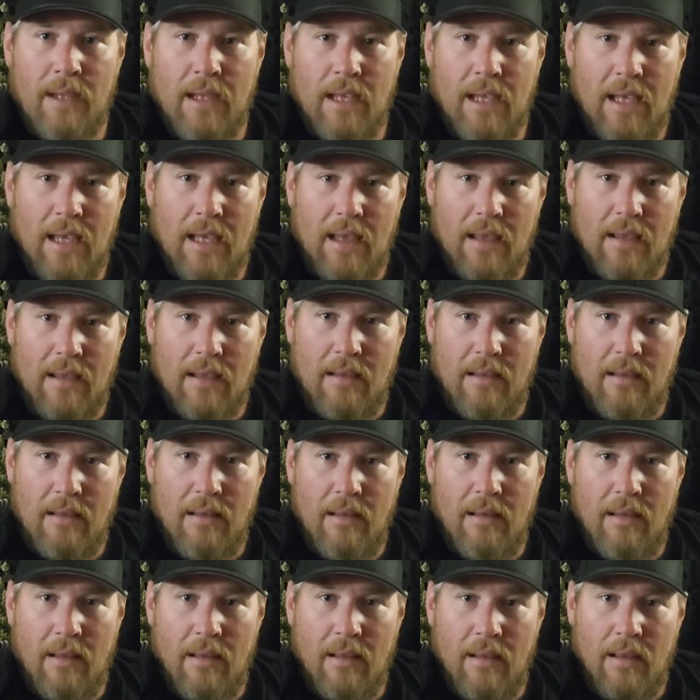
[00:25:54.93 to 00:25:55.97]
I
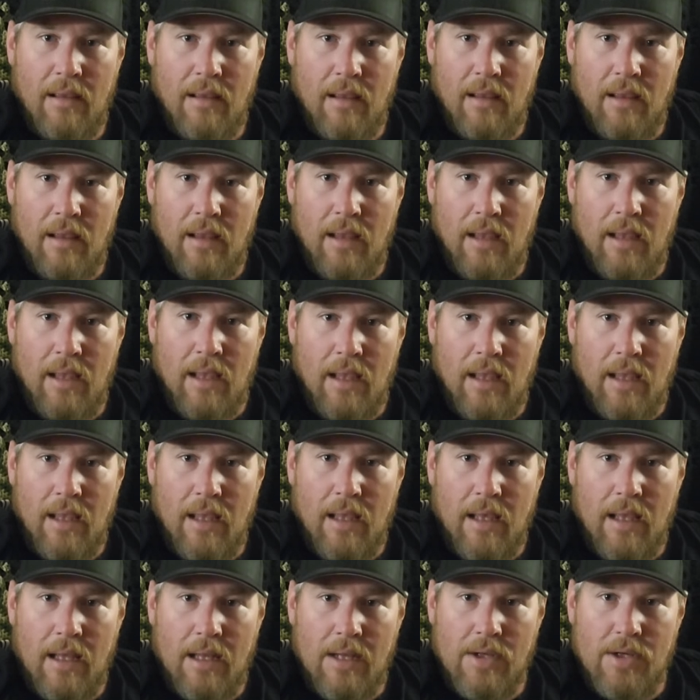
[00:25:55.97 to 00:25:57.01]

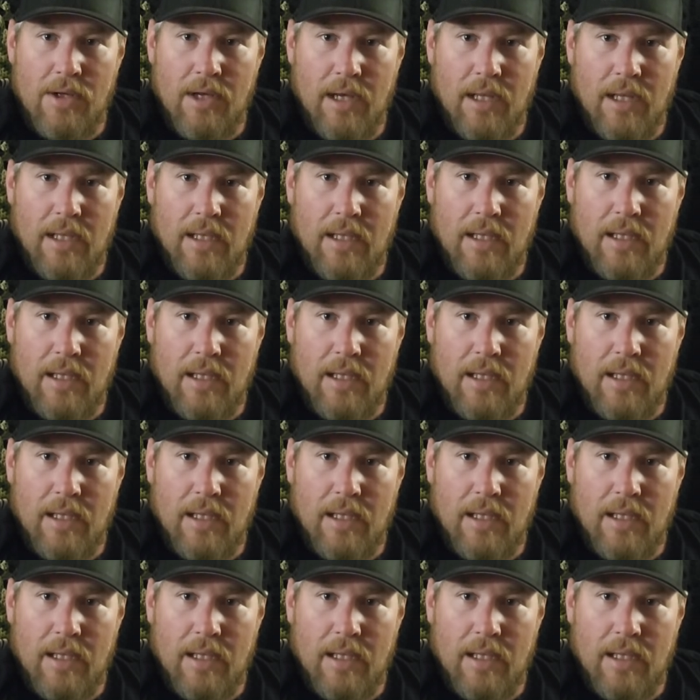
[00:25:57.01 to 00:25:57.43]
gotta check